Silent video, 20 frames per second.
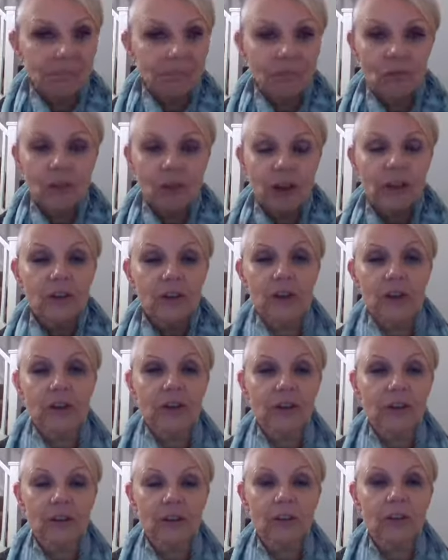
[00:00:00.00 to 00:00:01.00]
change it
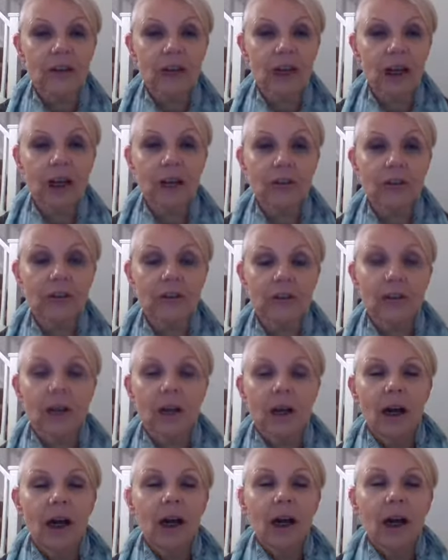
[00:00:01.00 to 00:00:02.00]
into something else.
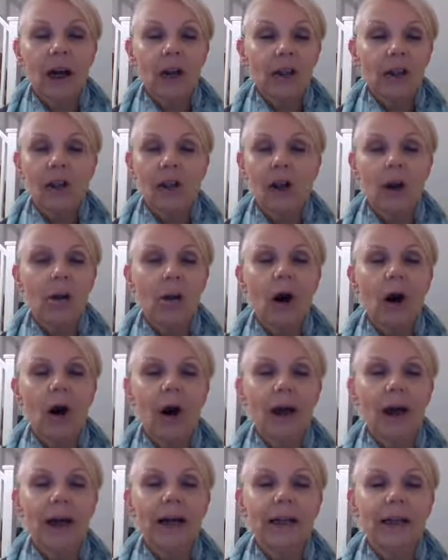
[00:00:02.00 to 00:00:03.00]
You know,
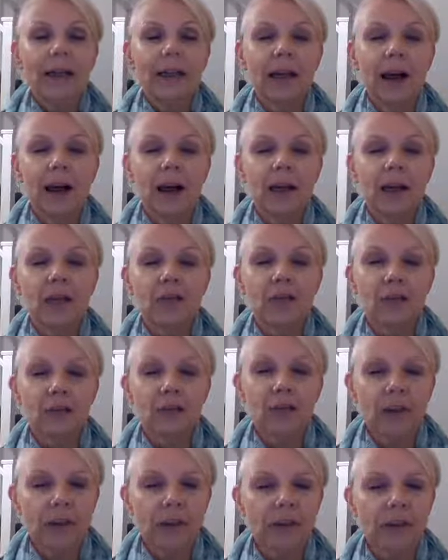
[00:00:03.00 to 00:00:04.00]
I
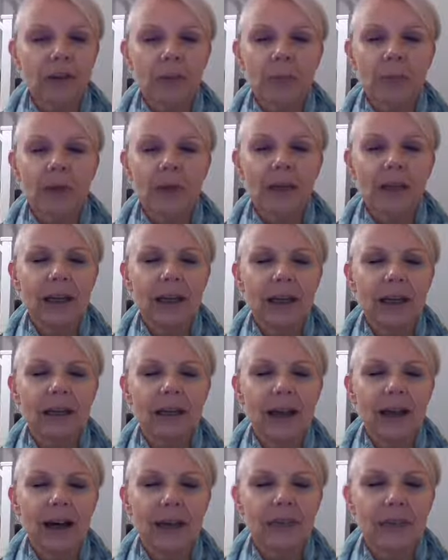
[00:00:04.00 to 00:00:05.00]
trust and believe
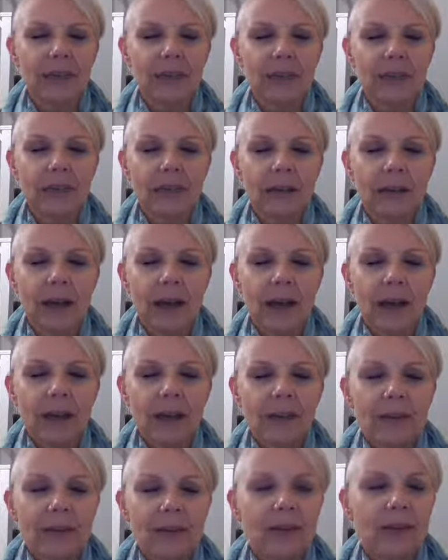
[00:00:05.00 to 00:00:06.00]
that this
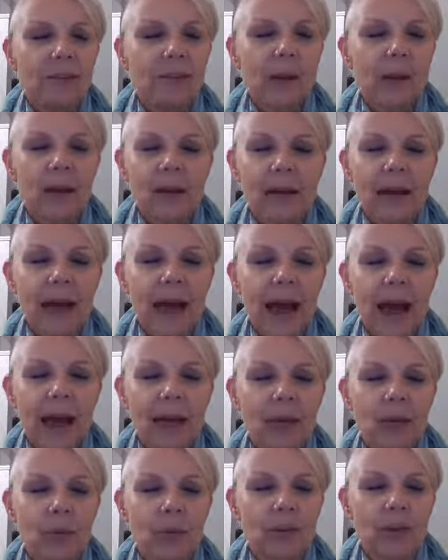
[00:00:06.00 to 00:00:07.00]

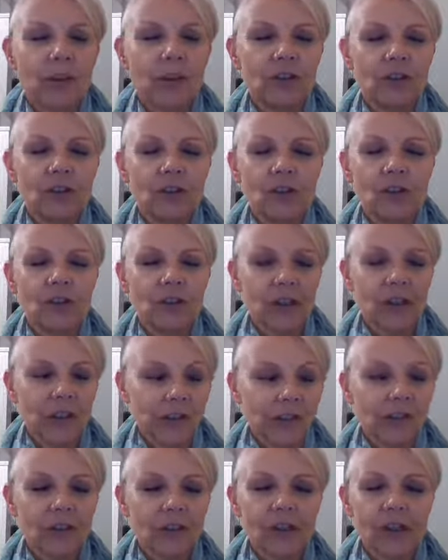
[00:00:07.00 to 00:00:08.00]
Monday we're
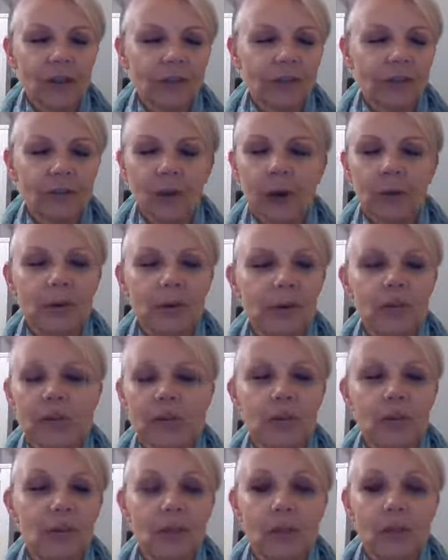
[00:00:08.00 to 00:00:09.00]
just going to flow
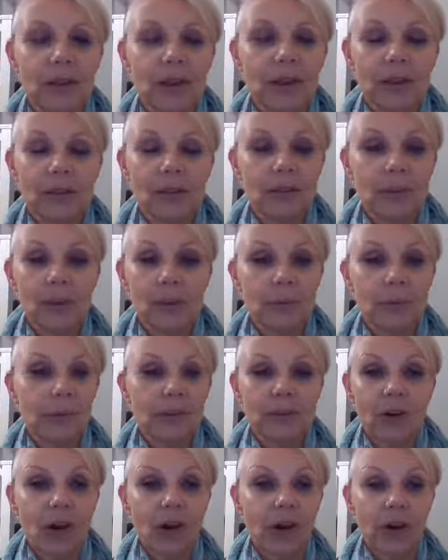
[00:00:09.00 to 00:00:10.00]
into school and it's going to be
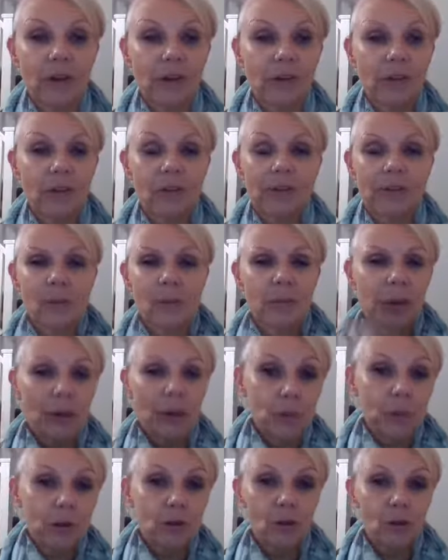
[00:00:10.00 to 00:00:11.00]
fine. Something
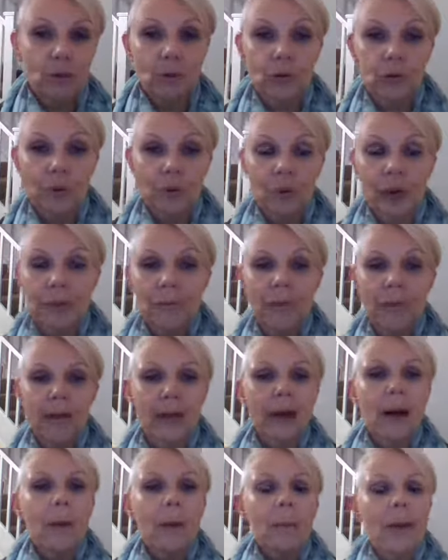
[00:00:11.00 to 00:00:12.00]
a bit shorter maybe,
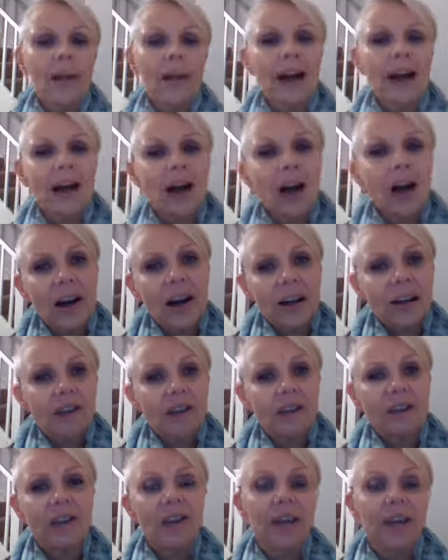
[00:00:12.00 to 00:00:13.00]
but that kind
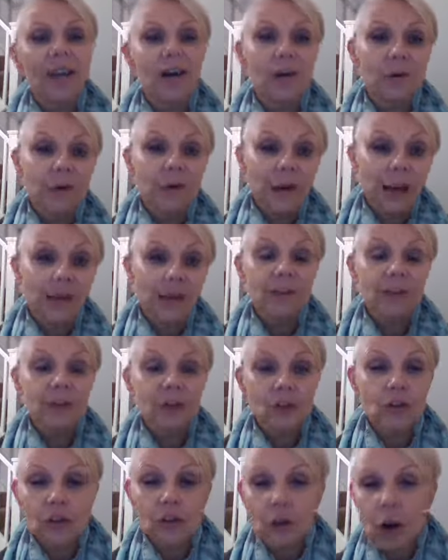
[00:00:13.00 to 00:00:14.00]
of thing, it creates
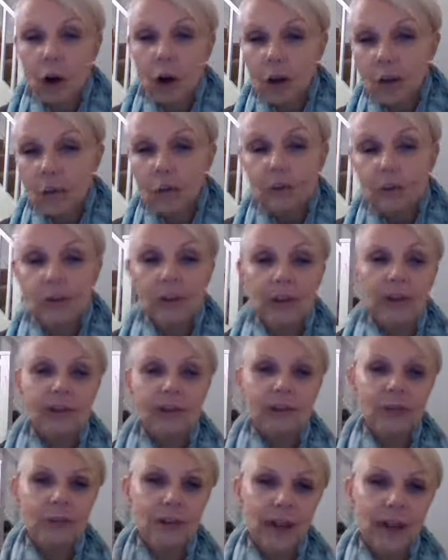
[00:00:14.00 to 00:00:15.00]
a totally
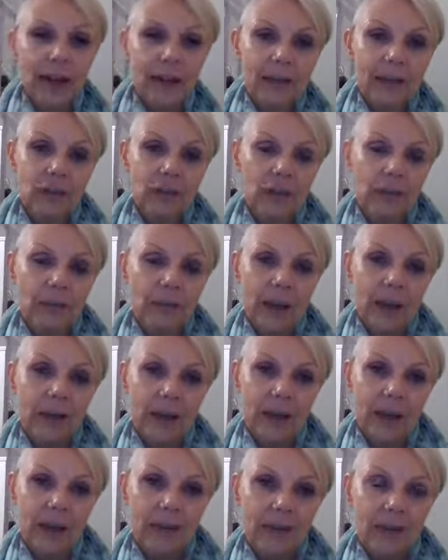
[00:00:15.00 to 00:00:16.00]
different energy around
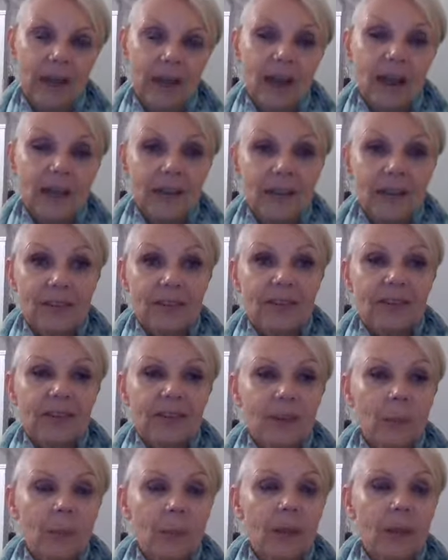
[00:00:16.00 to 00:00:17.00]
this. This is
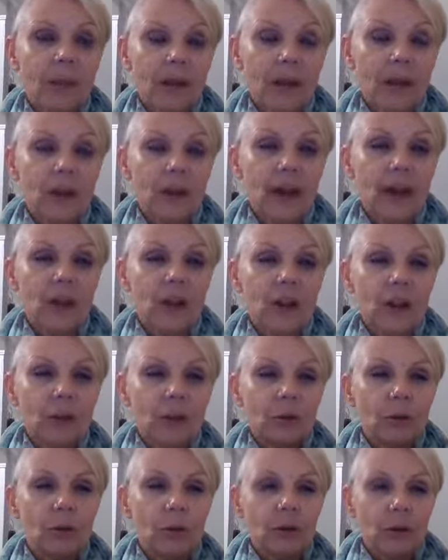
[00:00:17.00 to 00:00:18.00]
something that
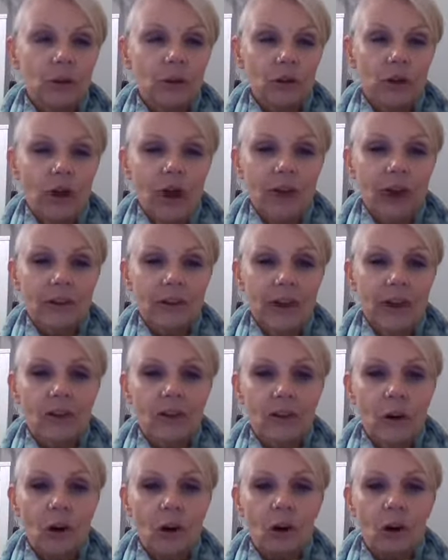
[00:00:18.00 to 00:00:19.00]
you and your child have got